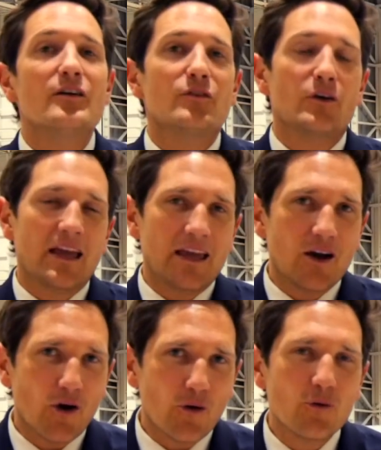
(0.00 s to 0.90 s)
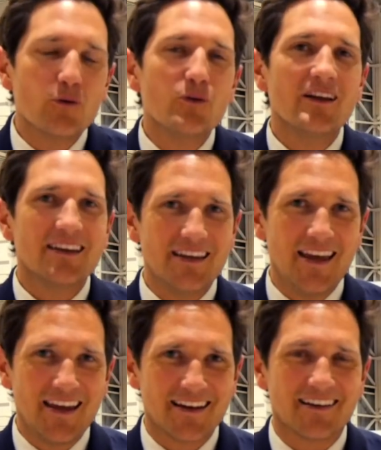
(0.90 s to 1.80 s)
for a whole
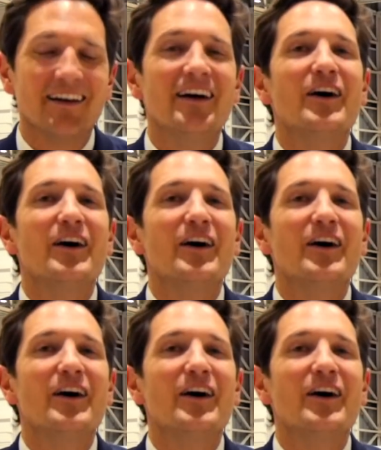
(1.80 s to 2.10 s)
year,